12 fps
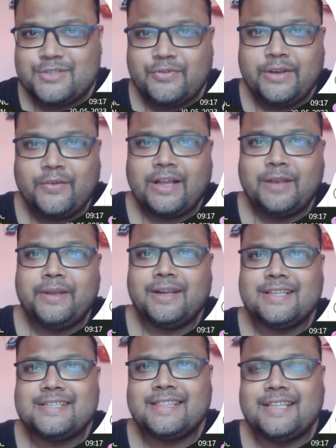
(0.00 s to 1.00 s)
this video, I'll be
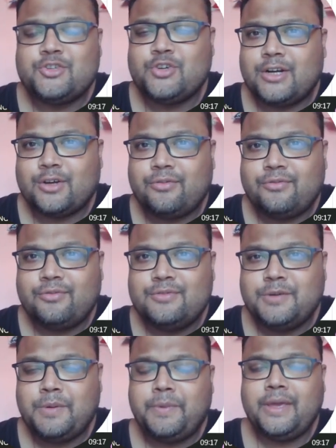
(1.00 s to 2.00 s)
analyzing the chart of
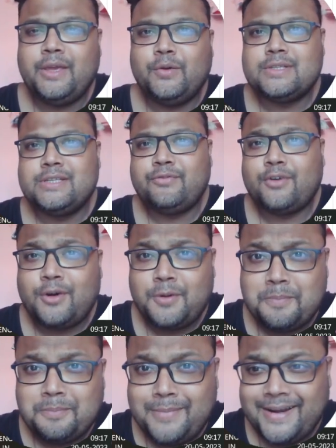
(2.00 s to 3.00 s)
GBPUSD
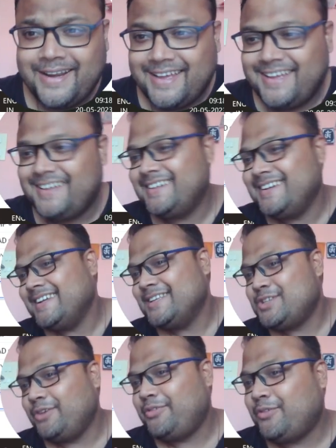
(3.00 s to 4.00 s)
for Monday.
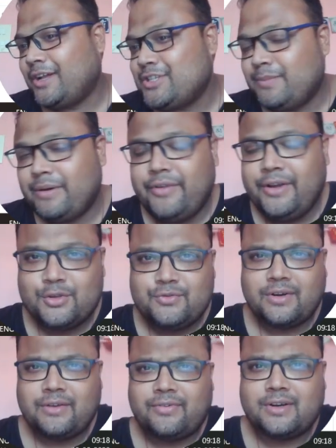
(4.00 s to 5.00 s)
So if you're watching my
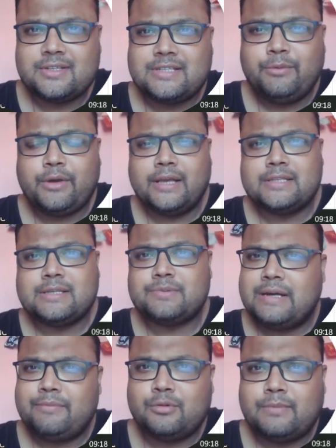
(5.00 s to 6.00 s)
videos for the first time, you can
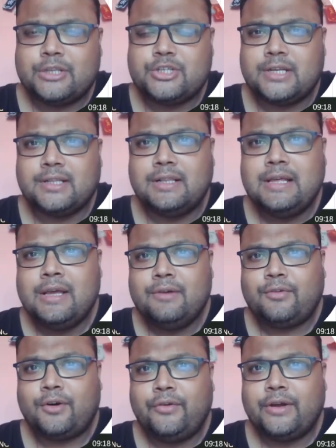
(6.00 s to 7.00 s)
subscribe to my channel
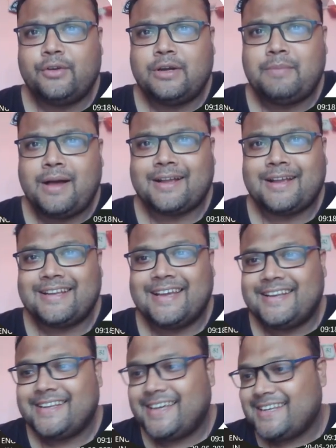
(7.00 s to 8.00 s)
for regular market
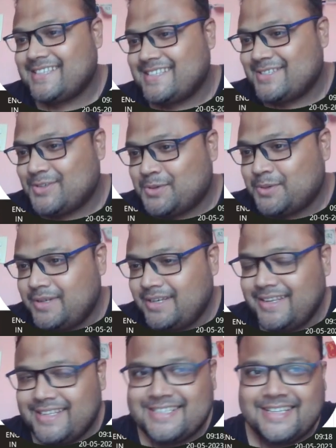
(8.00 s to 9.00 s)
analysis. So
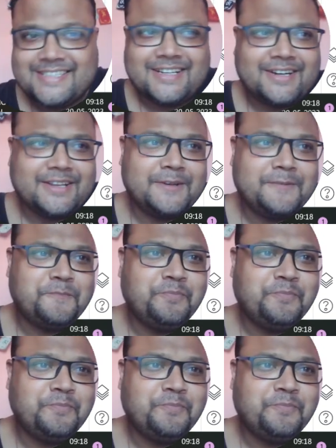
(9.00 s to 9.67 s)
let's get started.